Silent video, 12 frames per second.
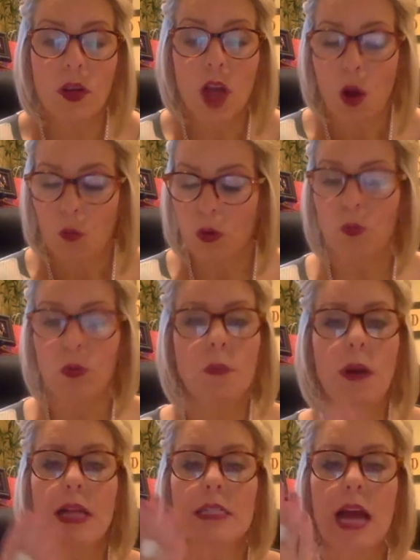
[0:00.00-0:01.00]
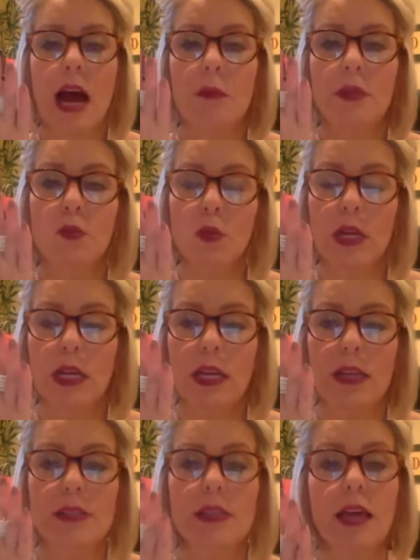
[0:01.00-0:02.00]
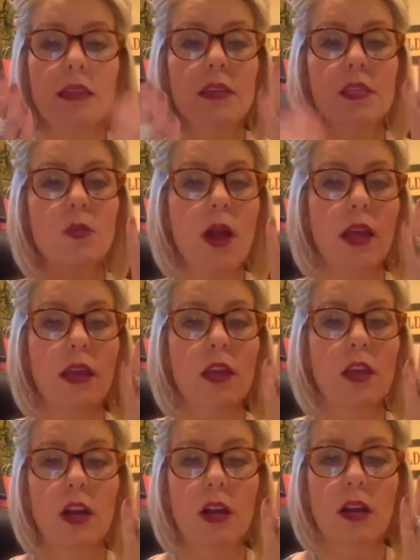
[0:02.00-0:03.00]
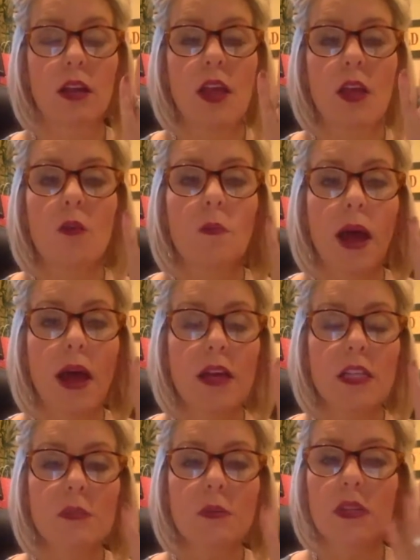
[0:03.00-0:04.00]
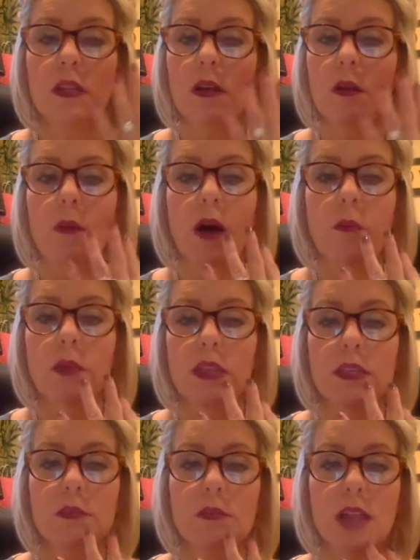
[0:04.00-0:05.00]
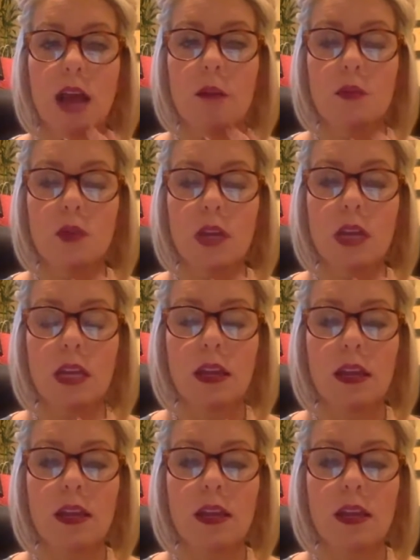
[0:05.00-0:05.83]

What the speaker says: Would we buy diamond rings like this right here? When my husband bought me this diamond ring,